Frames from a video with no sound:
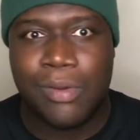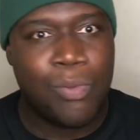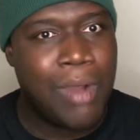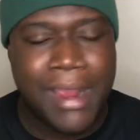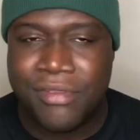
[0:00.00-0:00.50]

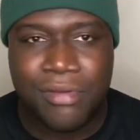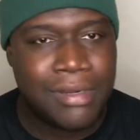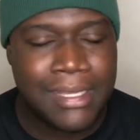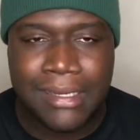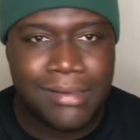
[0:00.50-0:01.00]
why are you going
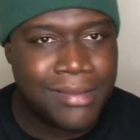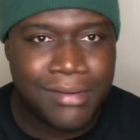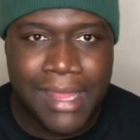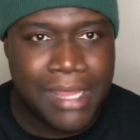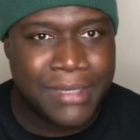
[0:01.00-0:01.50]
to get another
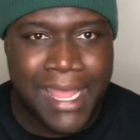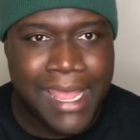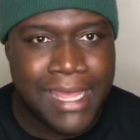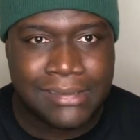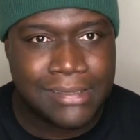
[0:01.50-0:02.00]
name to
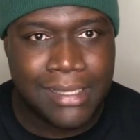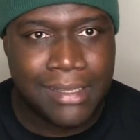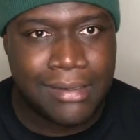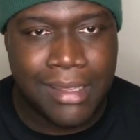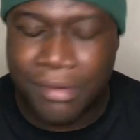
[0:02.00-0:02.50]
add to that?
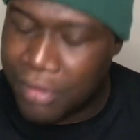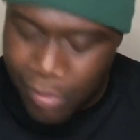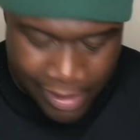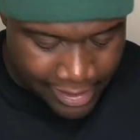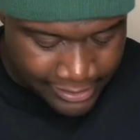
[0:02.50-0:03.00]
I don't know
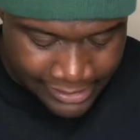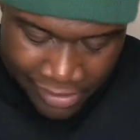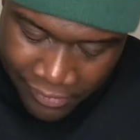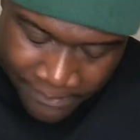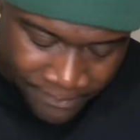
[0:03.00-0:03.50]
why. So